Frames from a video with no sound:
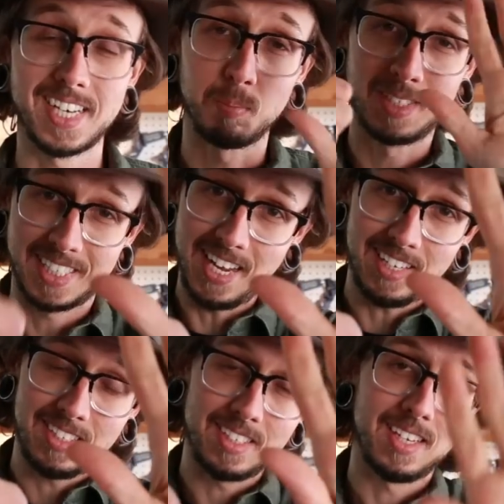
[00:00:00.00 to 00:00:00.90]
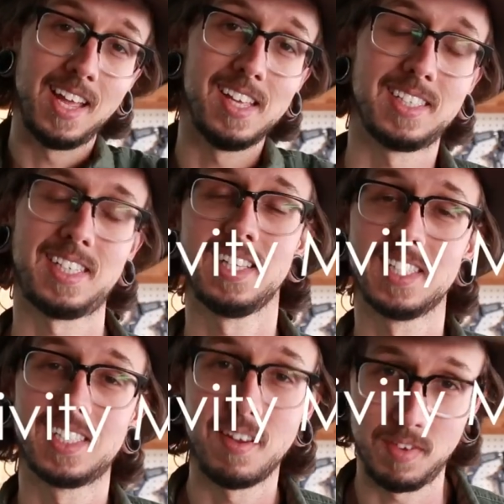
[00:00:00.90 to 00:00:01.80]
Step 6,
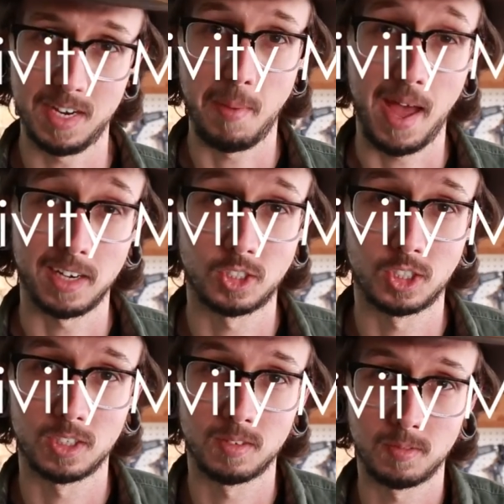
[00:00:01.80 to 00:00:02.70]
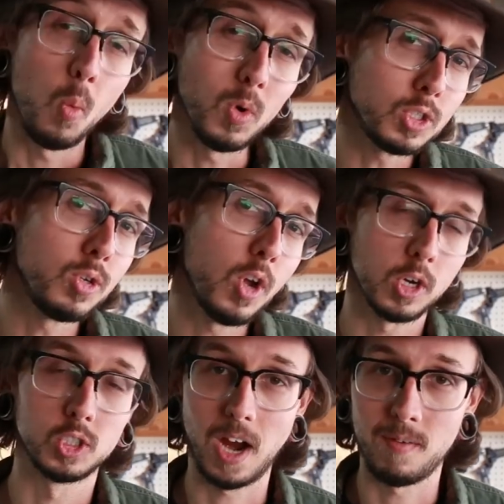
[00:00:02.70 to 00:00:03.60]
sensitivity match. Once you know
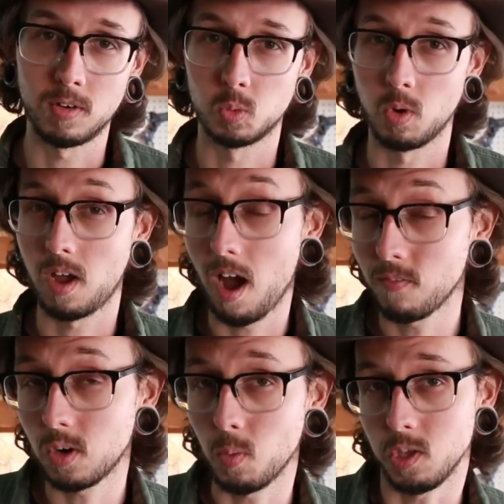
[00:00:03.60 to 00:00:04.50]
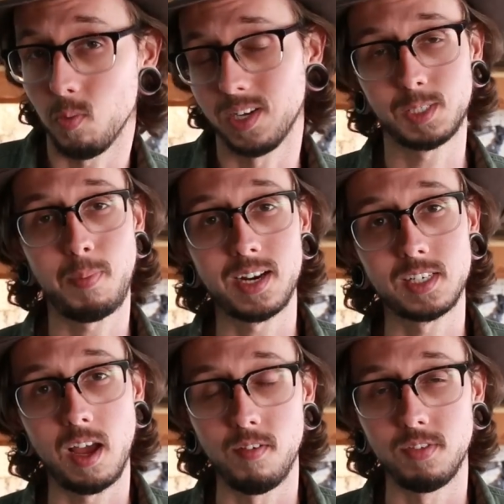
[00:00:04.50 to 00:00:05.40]
your drivers will cover what you
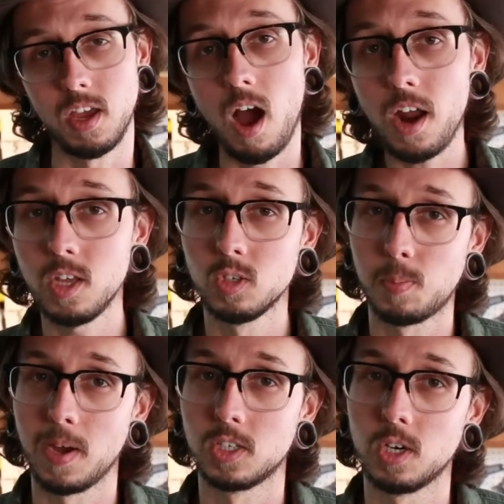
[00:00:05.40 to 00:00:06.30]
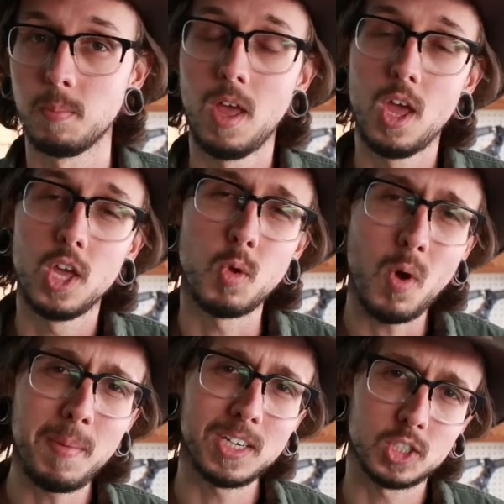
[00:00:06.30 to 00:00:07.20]
expect of the audio spectrum, you
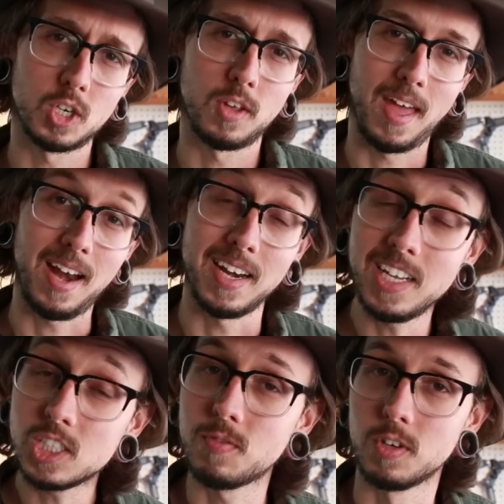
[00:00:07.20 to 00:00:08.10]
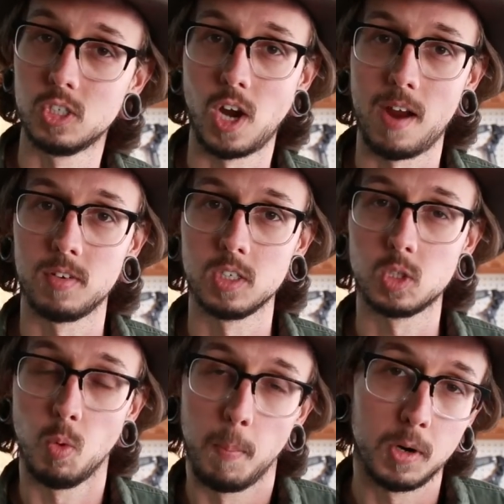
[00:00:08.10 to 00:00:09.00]
want to make sure that each of your
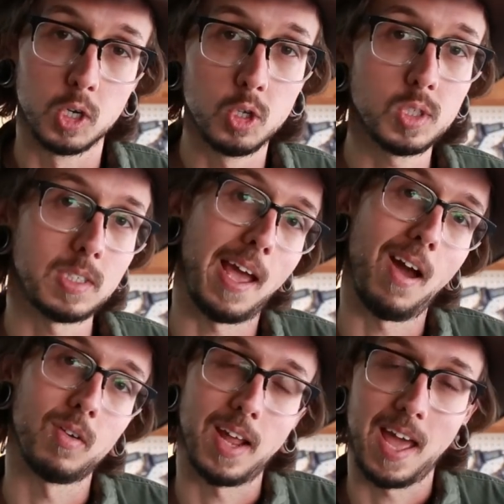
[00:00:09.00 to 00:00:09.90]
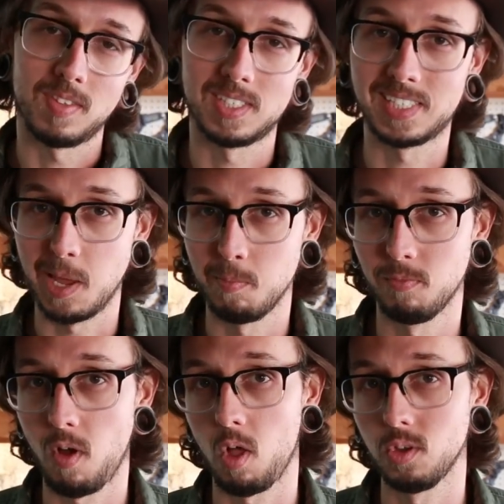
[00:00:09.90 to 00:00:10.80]
drivers will produce sound at the
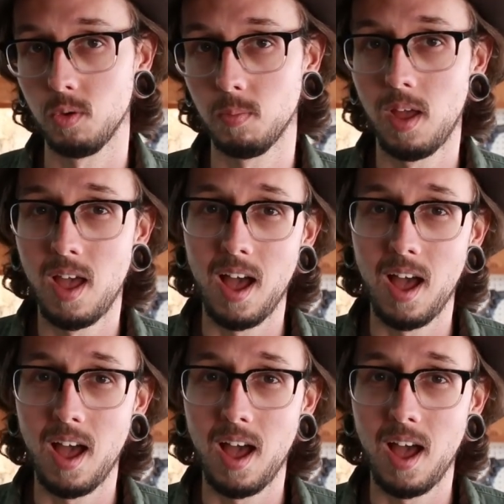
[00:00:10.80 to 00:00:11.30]
same volume.